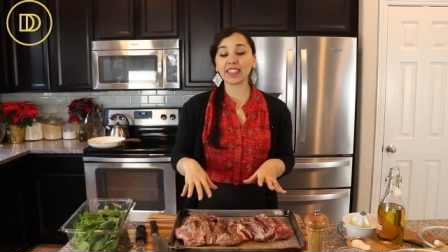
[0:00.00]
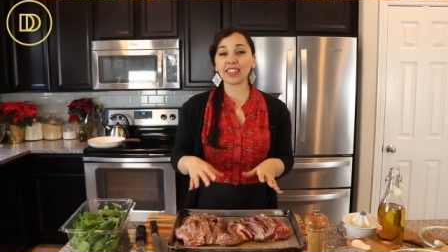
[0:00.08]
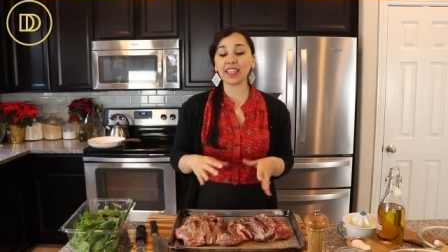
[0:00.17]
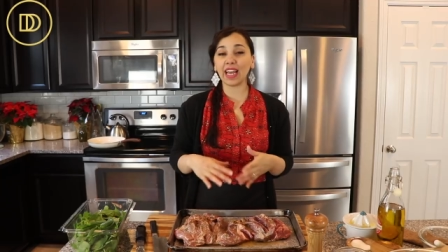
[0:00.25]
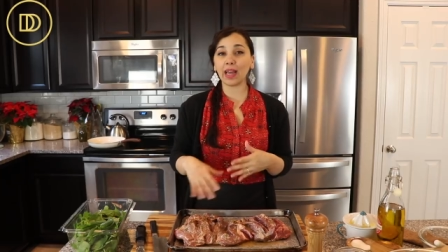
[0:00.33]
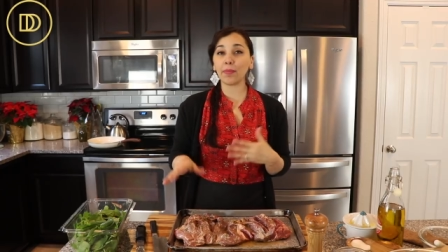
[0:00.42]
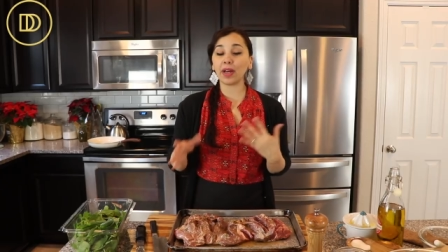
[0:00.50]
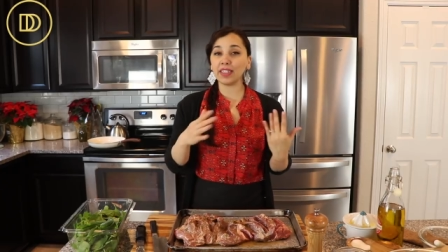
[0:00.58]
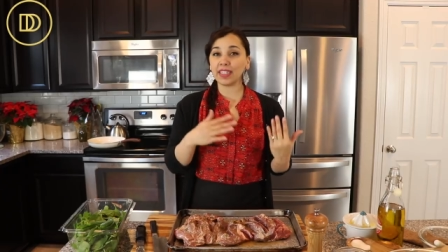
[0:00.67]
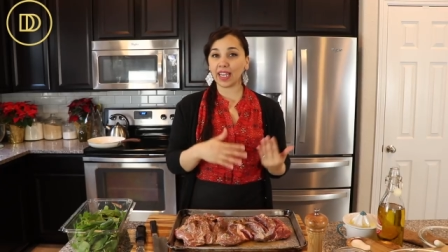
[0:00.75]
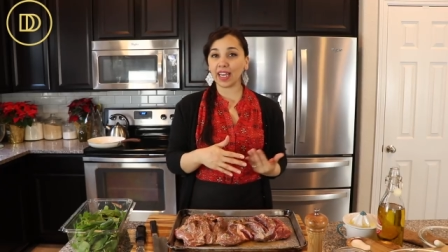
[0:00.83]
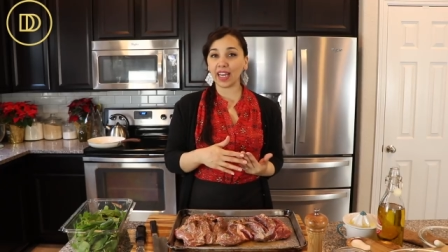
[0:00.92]
this lamb a
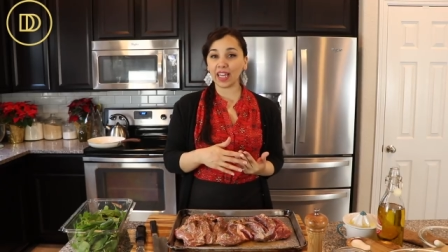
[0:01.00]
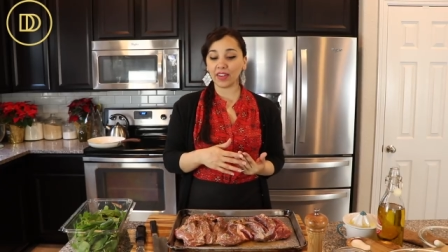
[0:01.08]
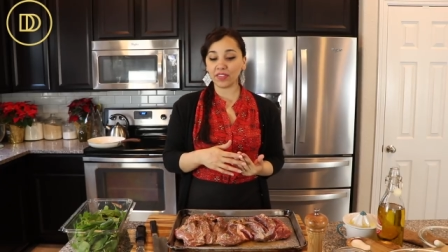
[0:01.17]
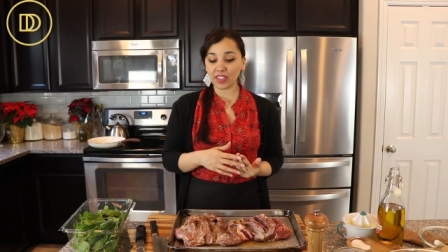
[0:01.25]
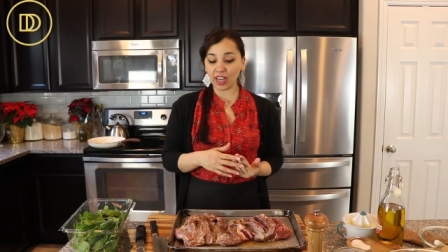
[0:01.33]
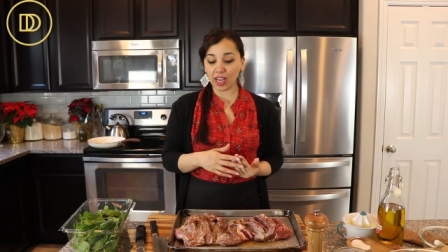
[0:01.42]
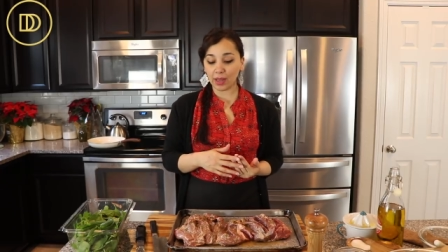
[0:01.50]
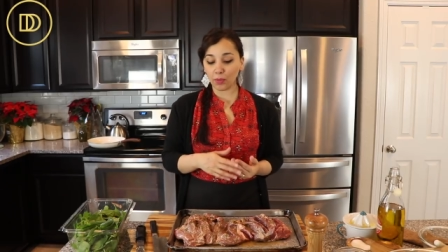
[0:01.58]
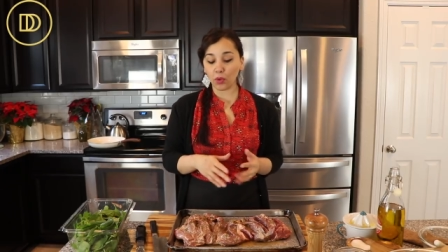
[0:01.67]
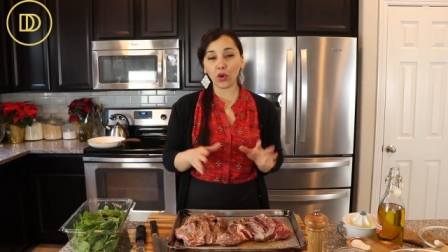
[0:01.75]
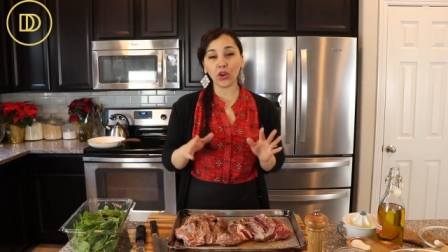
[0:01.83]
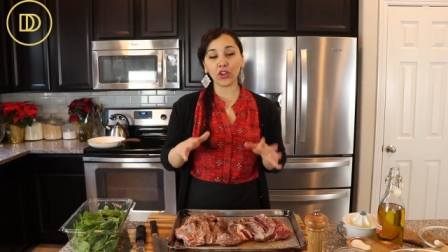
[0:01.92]
day ahead of time,
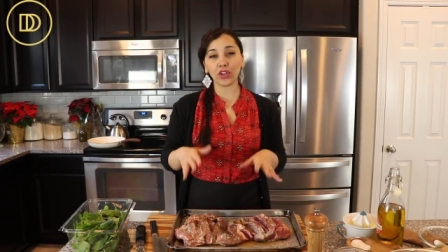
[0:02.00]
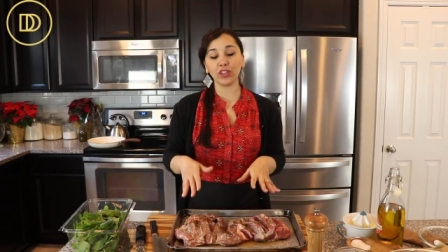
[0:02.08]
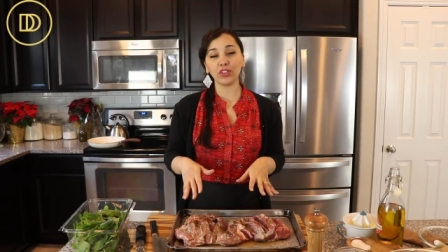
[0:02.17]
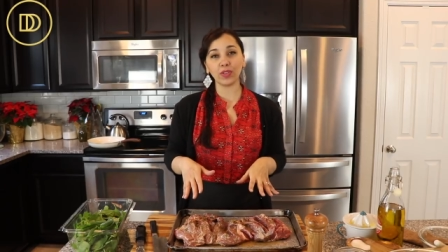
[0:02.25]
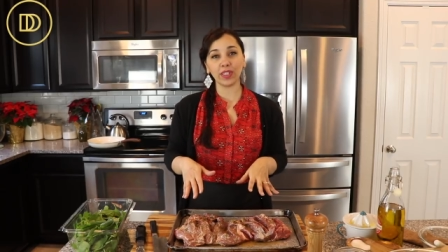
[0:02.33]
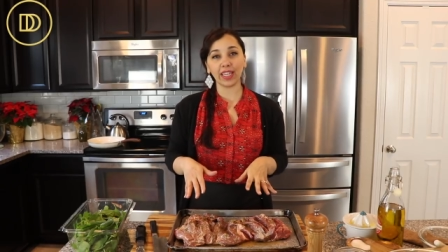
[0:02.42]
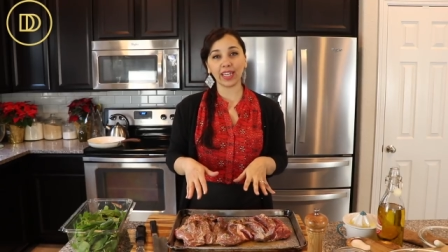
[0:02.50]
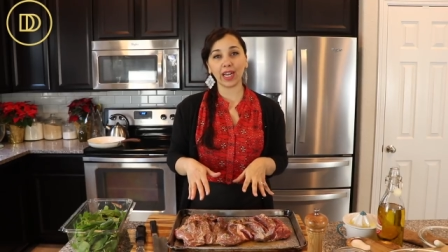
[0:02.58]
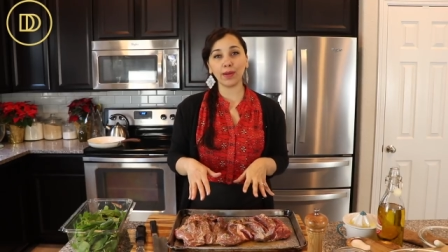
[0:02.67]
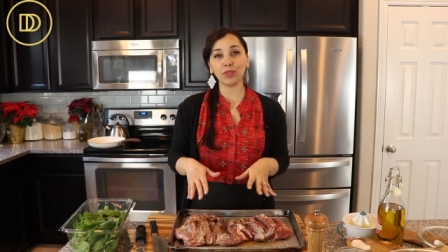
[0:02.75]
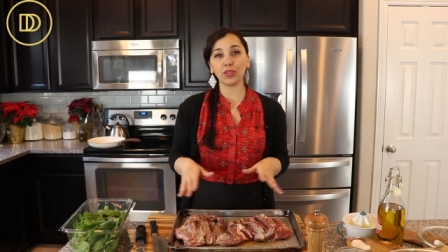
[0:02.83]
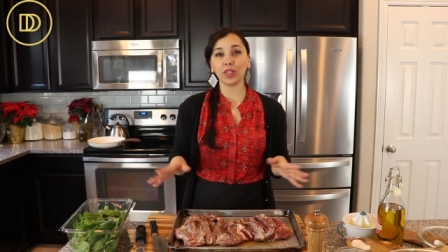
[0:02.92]
or you can do it like
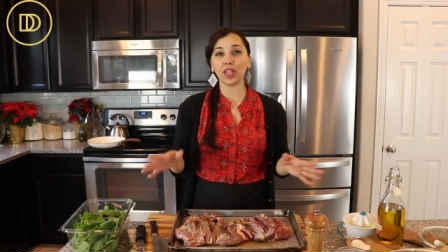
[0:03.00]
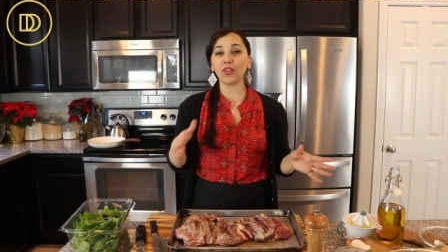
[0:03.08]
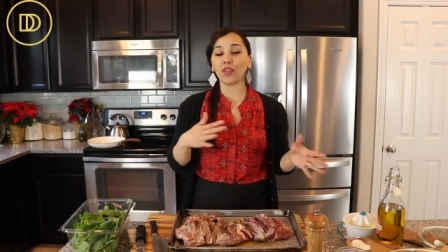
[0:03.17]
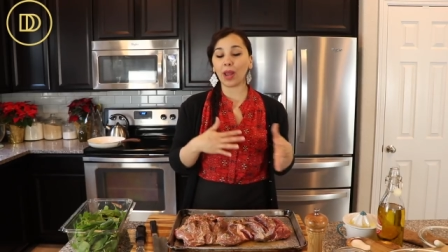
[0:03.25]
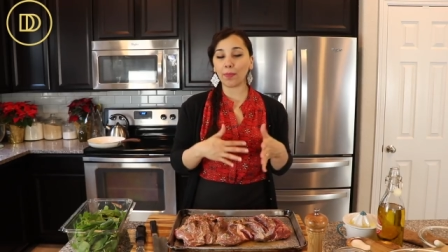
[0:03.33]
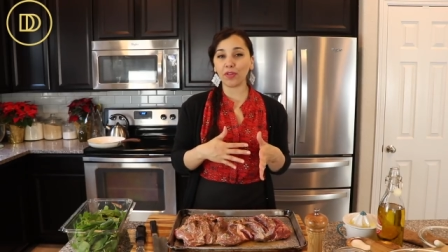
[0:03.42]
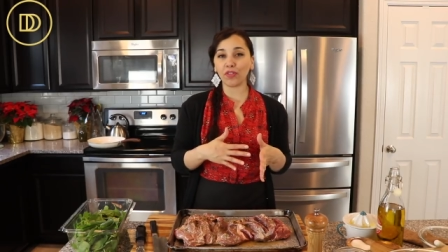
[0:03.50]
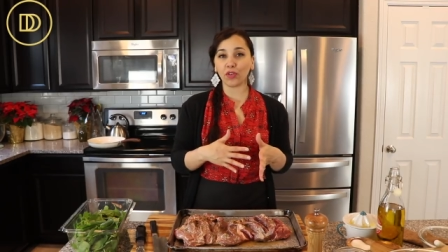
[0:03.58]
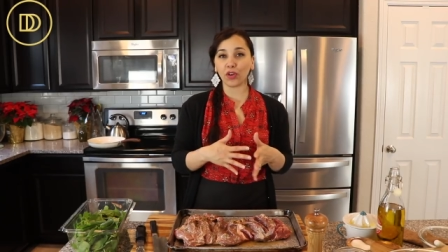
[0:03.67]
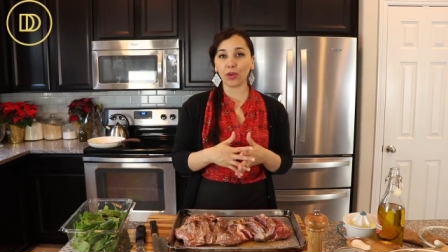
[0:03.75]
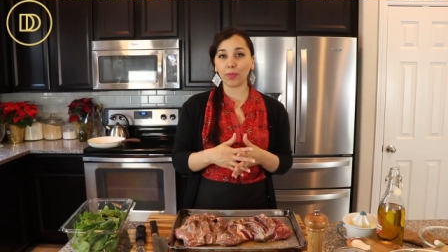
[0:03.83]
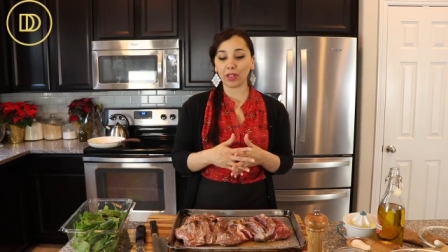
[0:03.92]
I'm doing it right
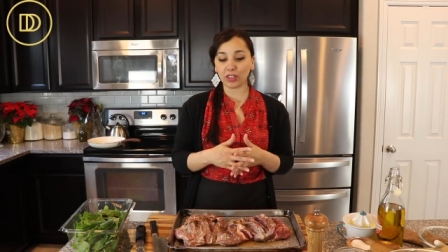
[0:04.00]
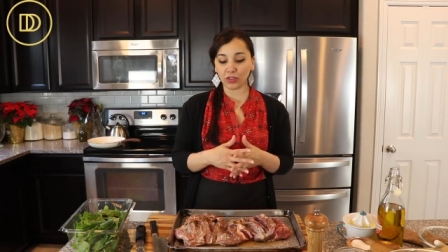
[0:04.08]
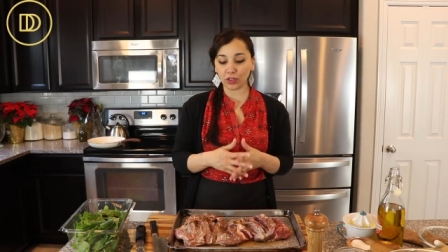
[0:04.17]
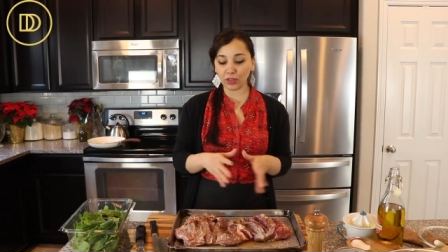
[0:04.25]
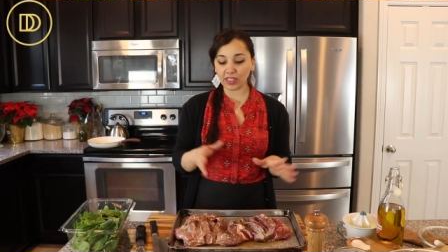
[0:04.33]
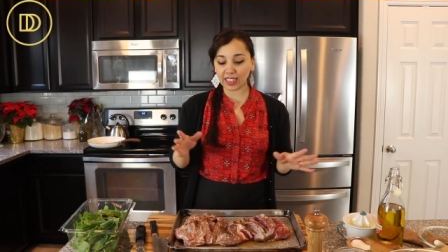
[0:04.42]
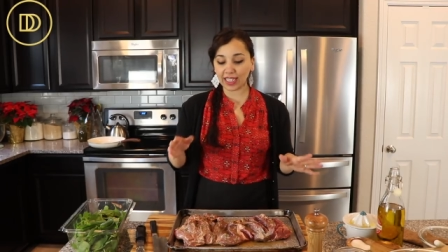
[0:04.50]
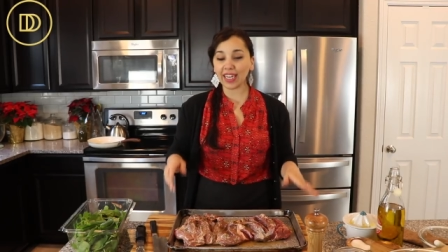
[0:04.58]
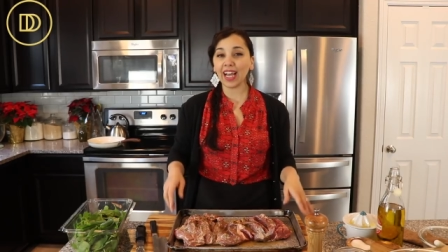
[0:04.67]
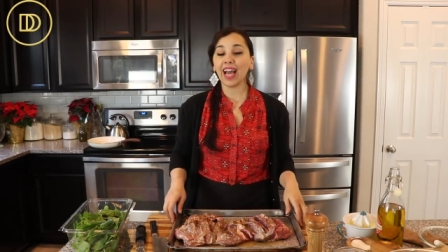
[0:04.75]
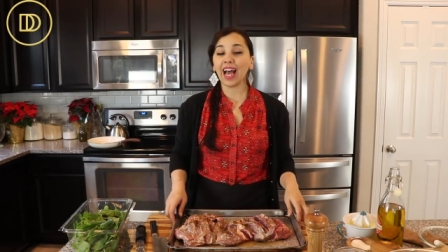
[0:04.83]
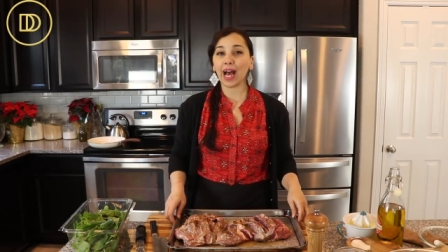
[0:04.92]
before you're about to roast it.